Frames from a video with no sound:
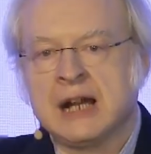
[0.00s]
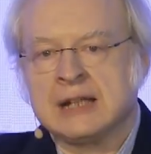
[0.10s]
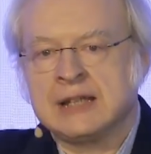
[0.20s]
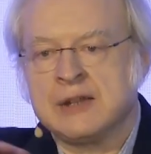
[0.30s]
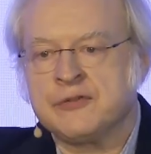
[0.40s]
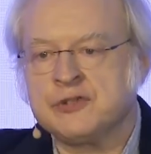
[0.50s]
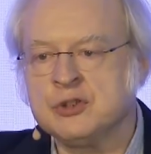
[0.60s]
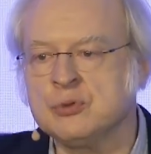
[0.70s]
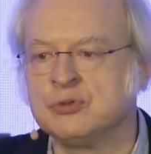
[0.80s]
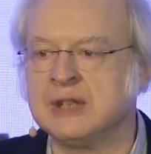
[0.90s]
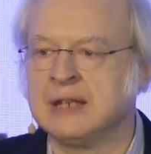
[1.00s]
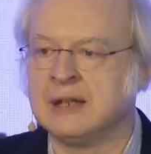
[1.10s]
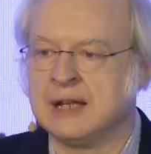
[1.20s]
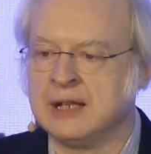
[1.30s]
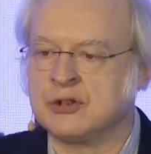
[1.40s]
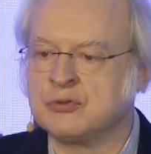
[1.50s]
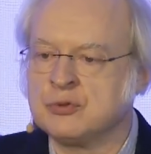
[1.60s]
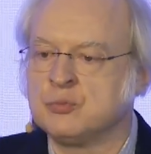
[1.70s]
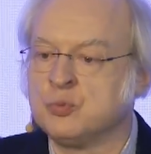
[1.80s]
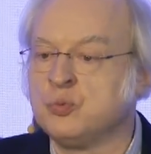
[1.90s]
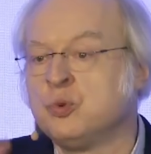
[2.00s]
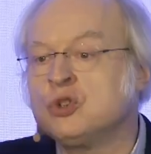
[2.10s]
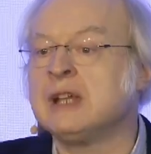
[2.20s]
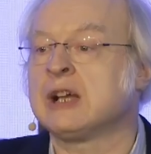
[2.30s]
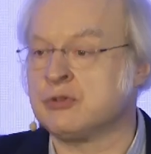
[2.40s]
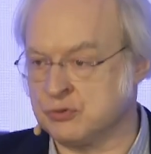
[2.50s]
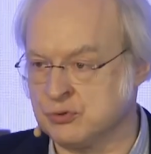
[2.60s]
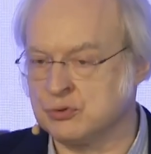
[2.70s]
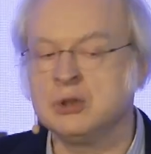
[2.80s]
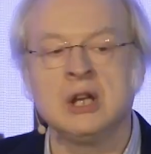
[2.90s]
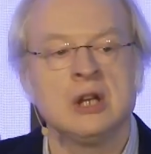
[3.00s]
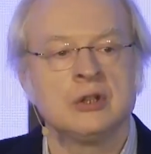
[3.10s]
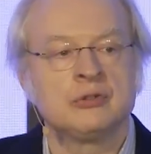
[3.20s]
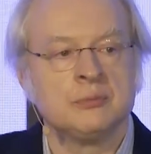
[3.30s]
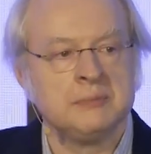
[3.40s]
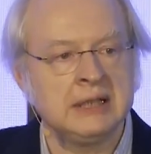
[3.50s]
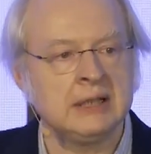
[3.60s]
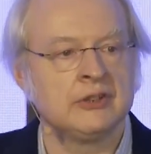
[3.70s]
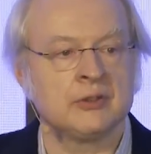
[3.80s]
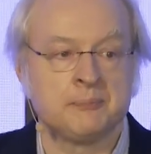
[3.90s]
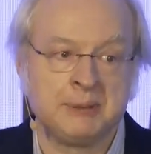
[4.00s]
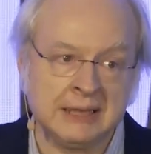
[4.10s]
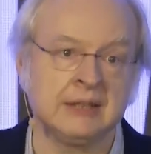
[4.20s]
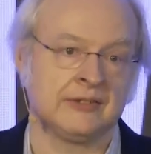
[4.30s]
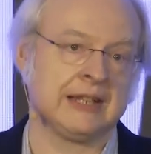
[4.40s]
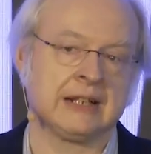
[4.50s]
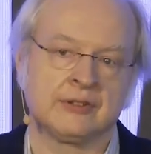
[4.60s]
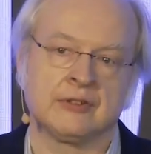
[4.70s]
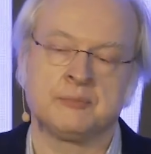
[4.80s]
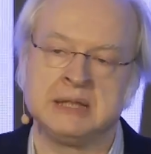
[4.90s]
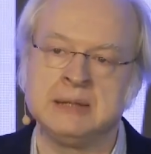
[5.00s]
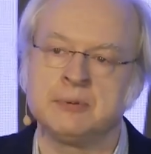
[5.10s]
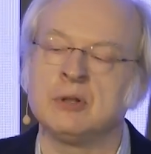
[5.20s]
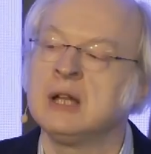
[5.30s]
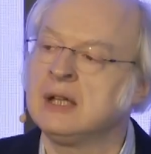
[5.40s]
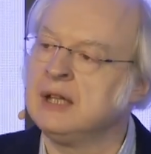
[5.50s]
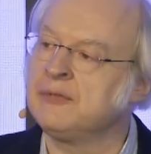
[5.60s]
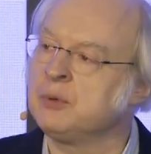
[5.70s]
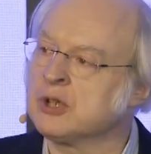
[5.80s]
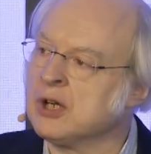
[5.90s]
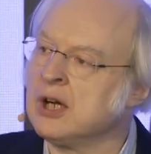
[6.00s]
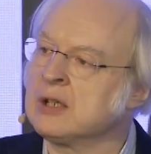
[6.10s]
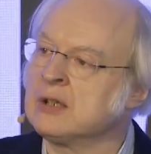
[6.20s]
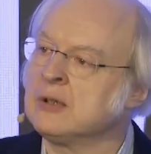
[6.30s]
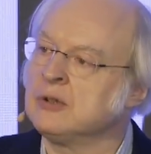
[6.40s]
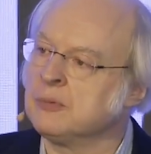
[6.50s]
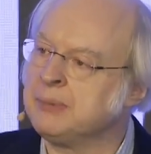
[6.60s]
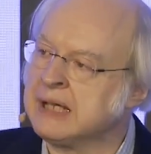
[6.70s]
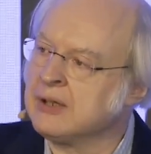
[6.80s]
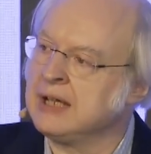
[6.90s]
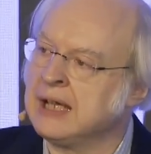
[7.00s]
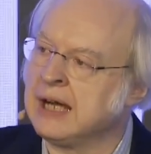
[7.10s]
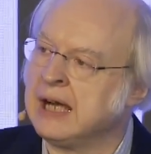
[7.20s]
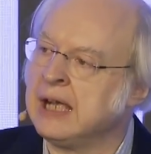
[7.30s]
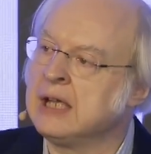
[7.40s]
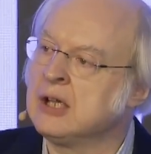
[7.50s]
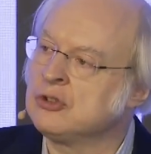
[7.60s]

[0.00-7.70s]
are diffused and would accrue to millions or billions actually of people if we got better AI